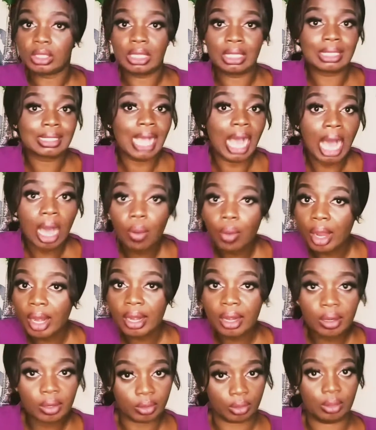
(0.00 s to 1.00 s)
it's our
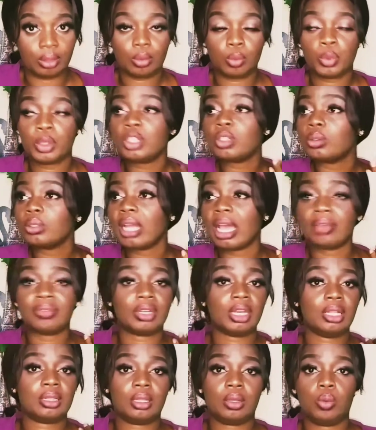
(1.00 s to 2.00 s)
earth. We don't have
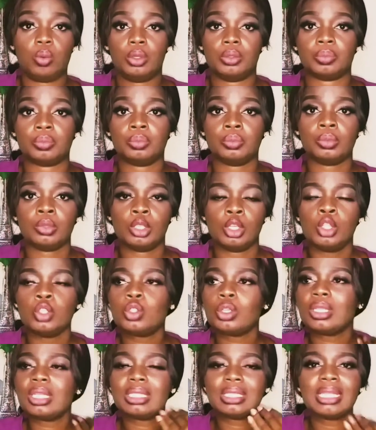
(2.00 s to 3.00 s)
another one. So
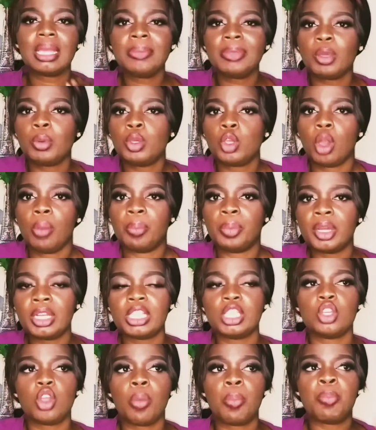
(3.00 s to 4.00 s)
the same thing with your body.
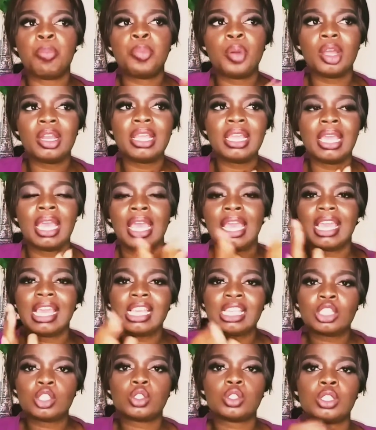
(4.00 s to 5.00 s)
Your body
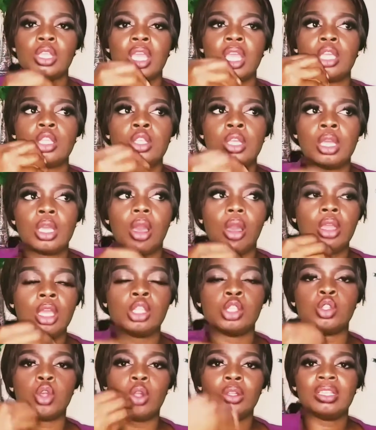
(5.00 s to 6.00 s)
is
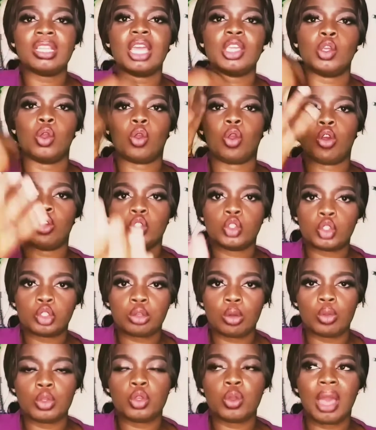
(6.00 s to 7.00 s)
under your
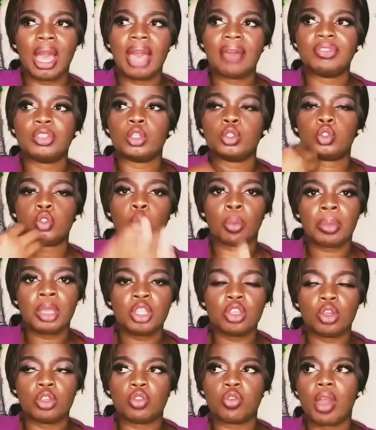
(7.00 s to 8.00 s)
control. You have the
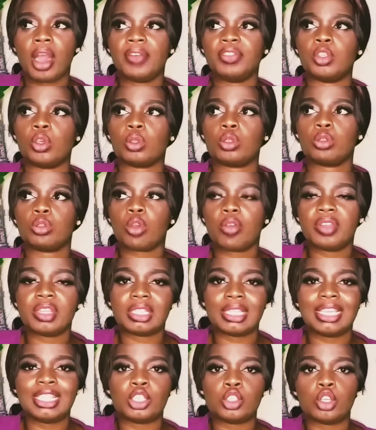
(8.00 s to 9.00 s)
dominion. You have the authority.
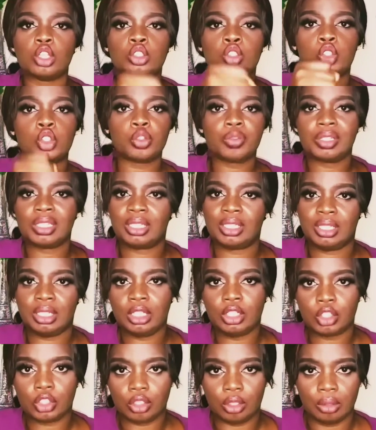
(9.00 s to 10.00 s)
It's your
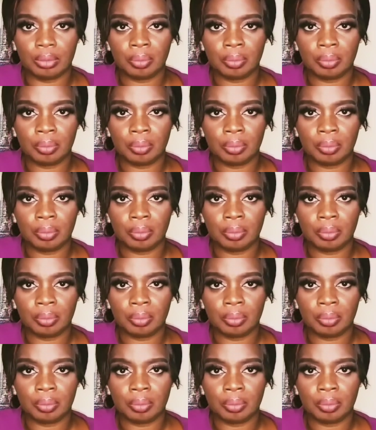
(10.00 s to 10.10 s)
jurisdiction.